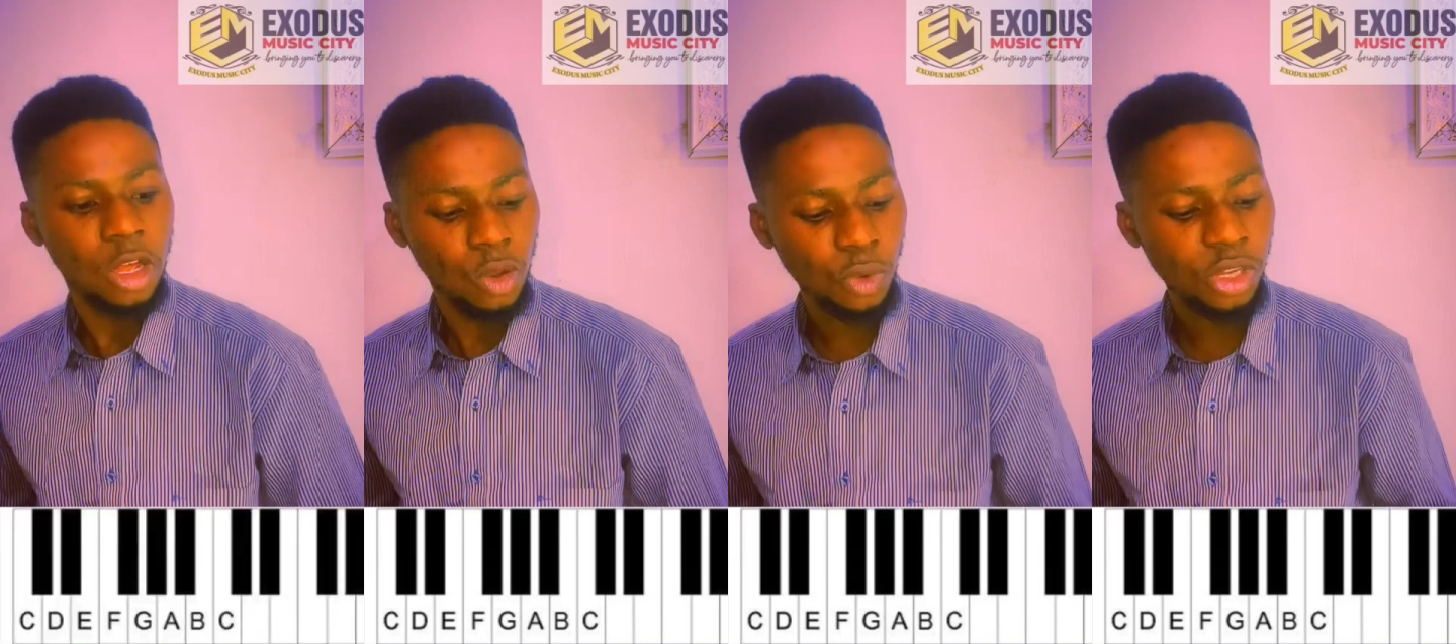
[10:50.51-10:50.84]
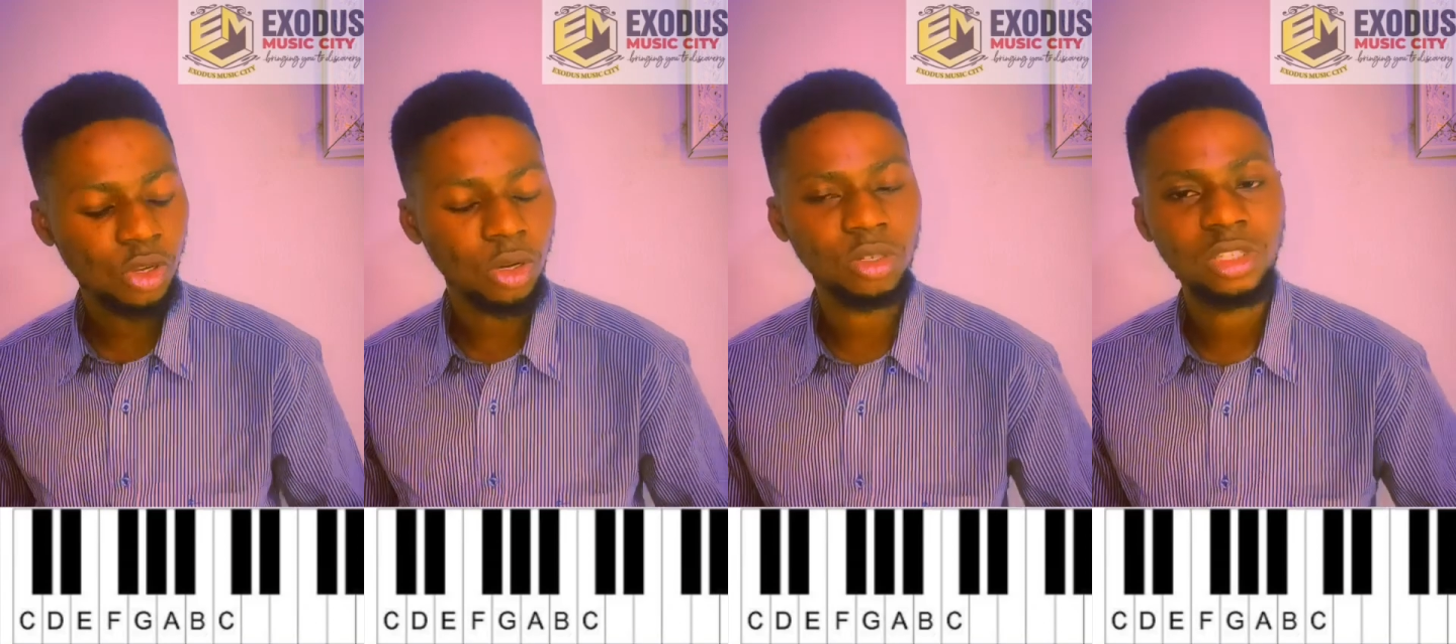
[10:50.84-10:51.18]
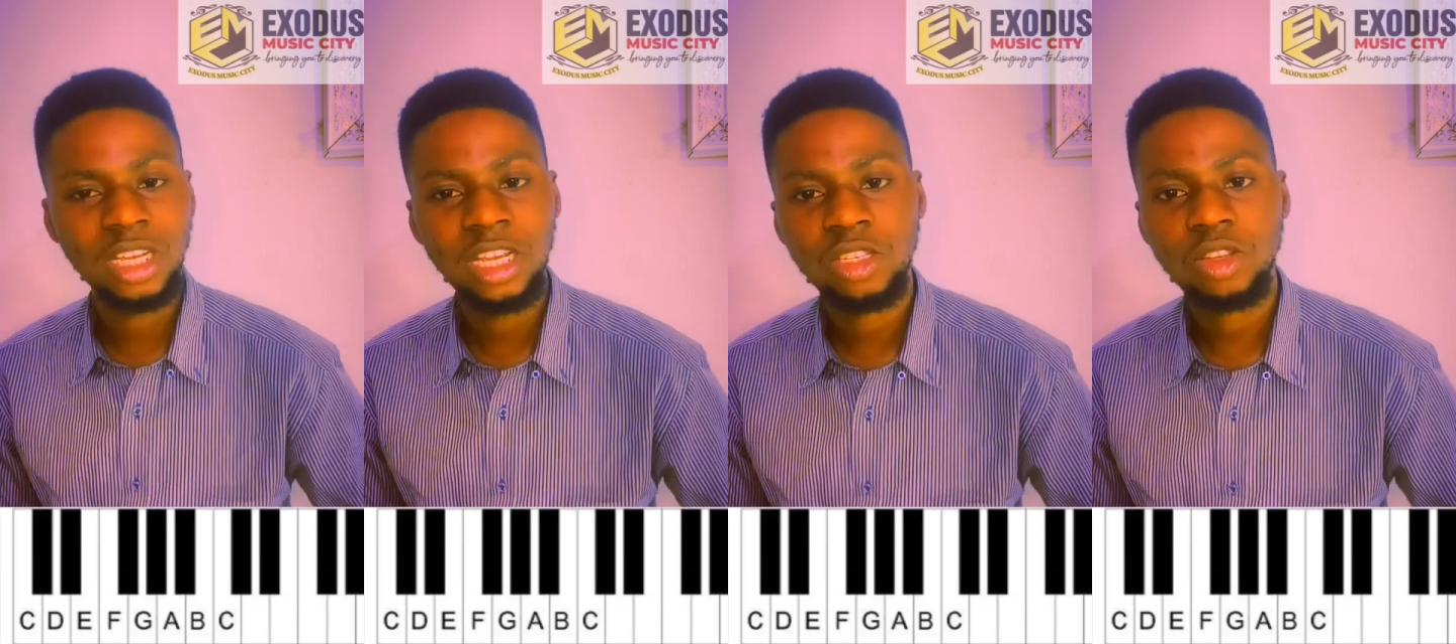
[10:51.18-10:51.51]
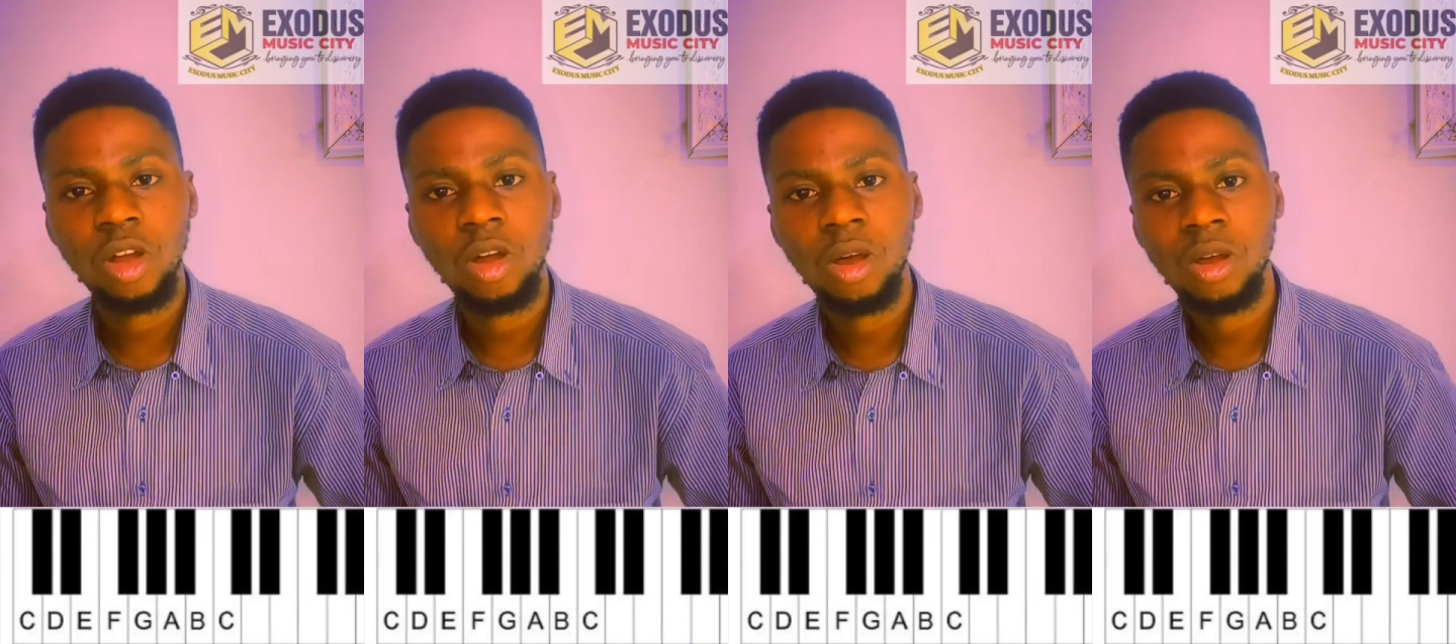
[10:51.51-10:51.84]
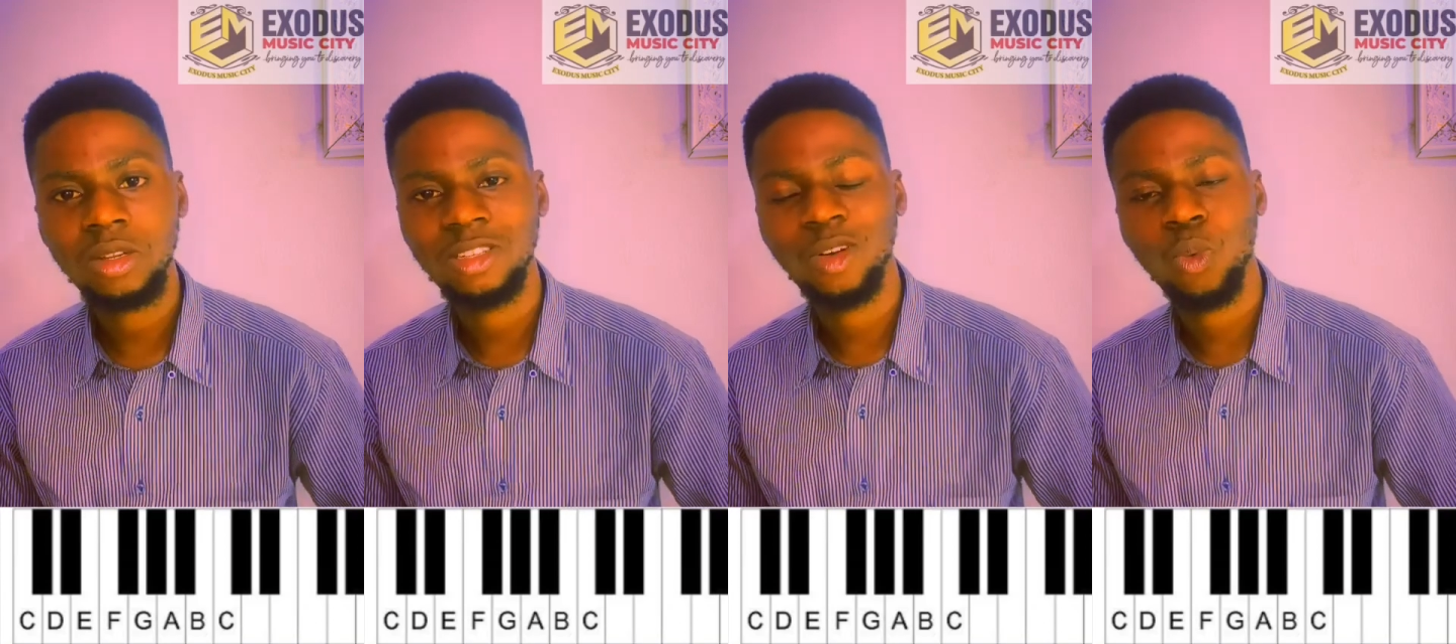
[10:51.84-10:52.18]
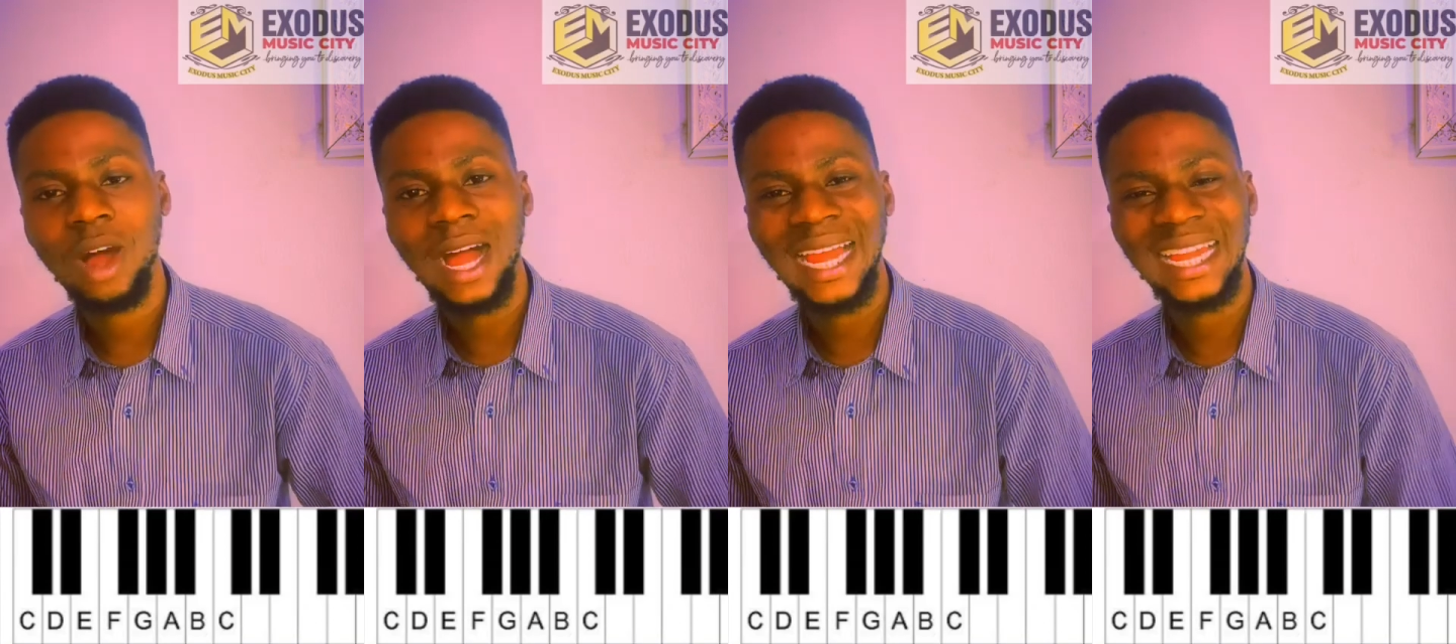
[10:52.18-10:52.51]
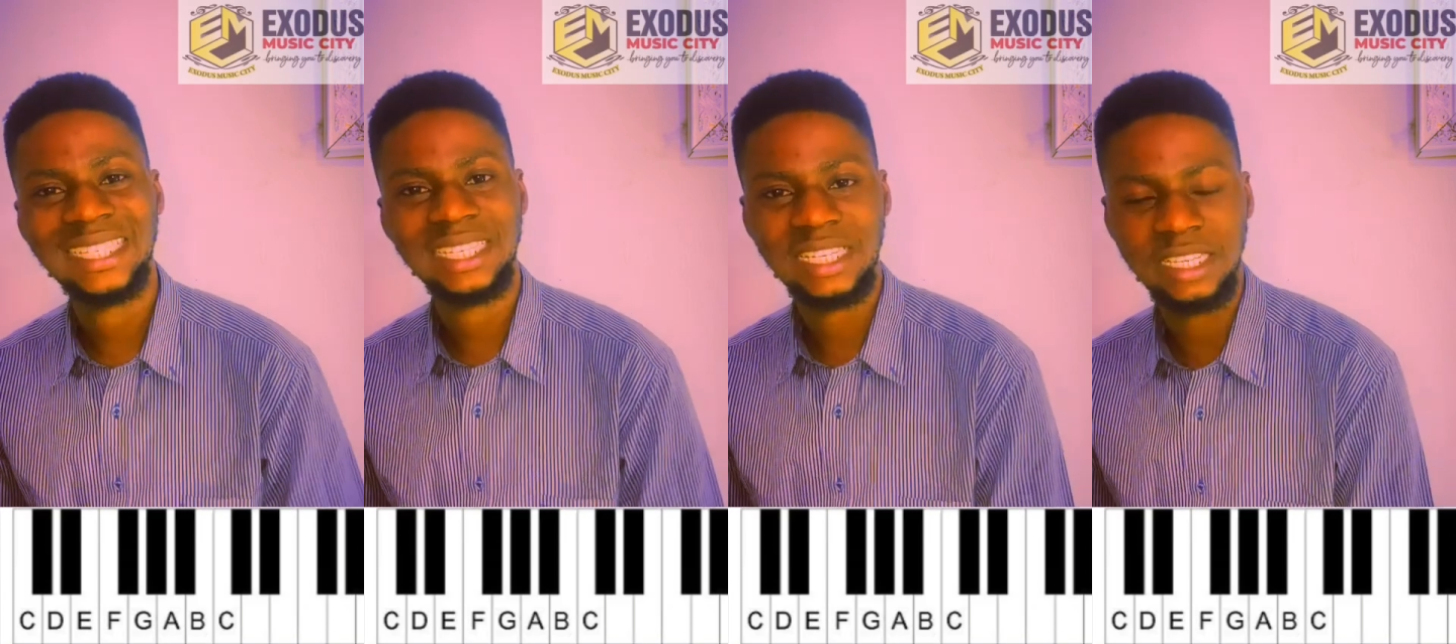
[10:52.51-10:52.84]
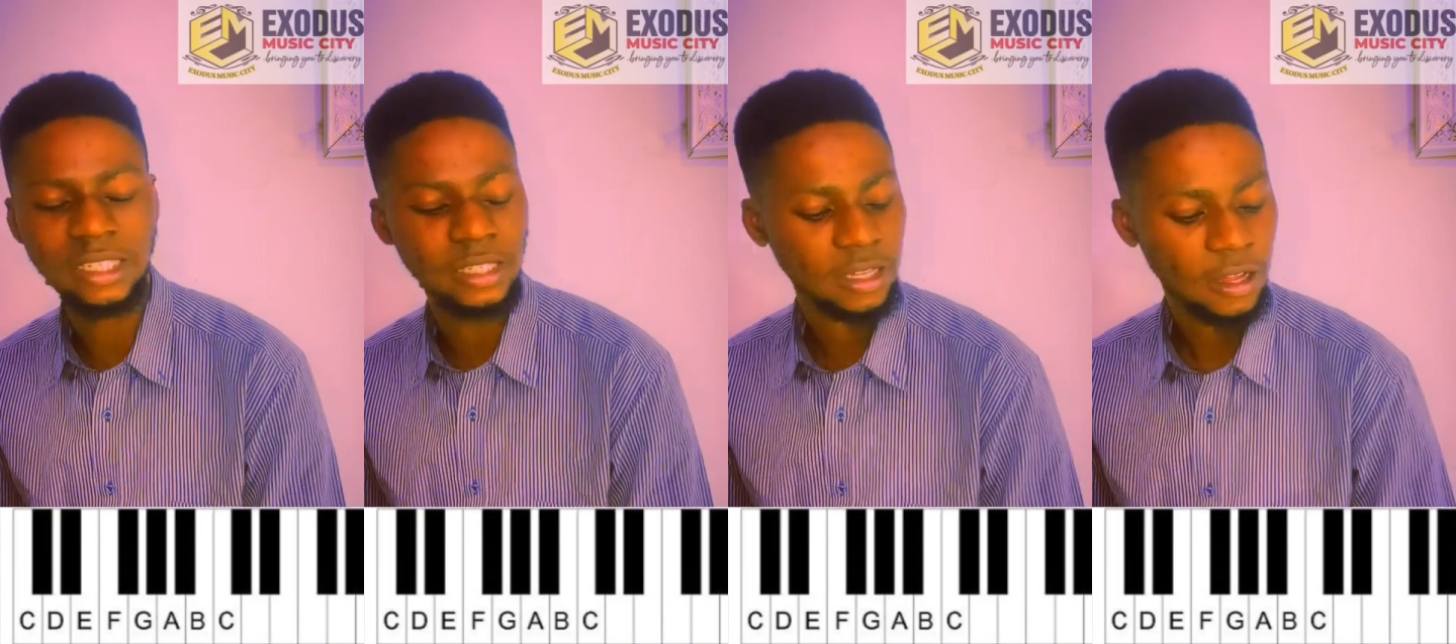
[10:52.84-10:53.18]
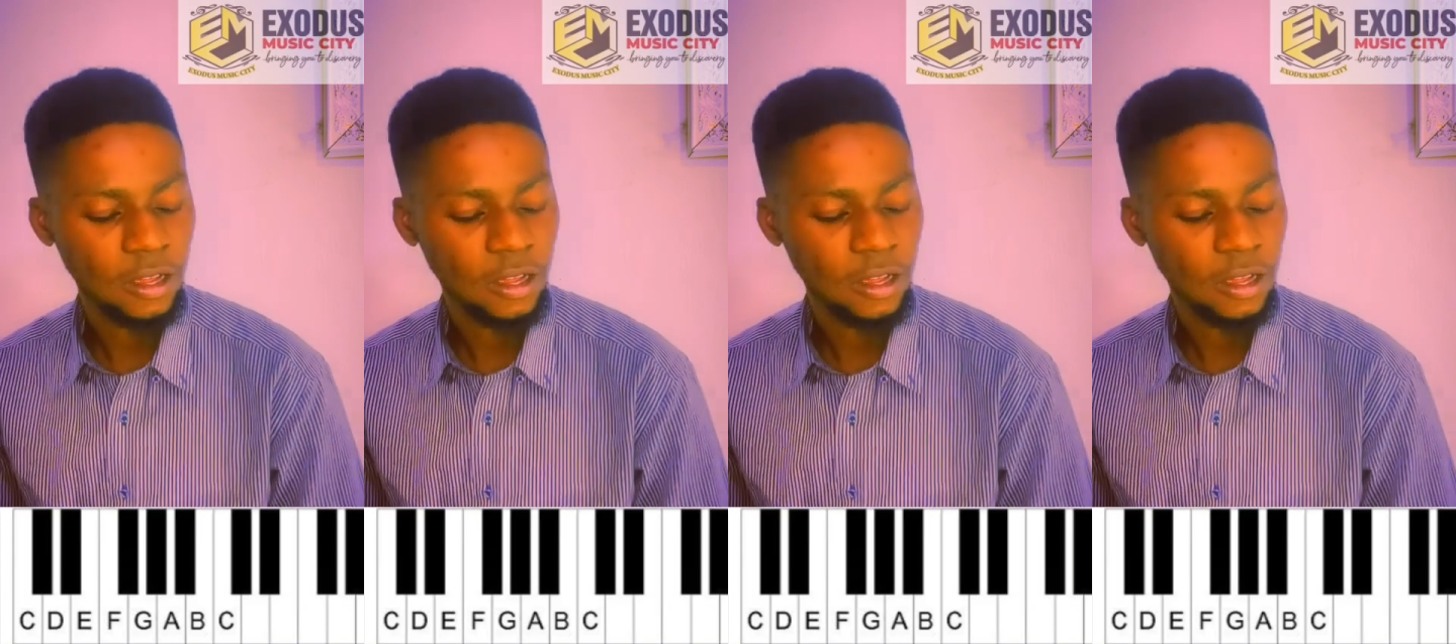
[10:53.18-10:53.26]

which contains all the white keys.